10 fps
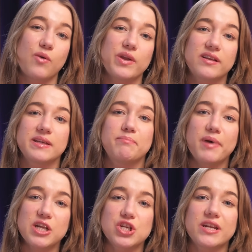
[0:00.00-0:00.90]
a weekly
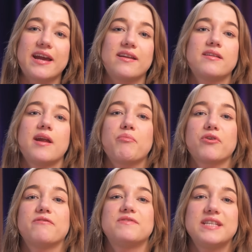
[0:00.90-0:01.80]
budget, and a number
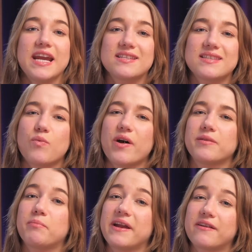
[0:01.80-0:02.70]
of days they want
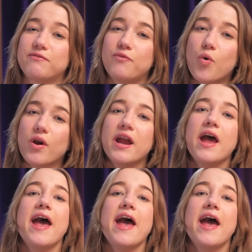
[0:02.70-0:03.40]
the plan for,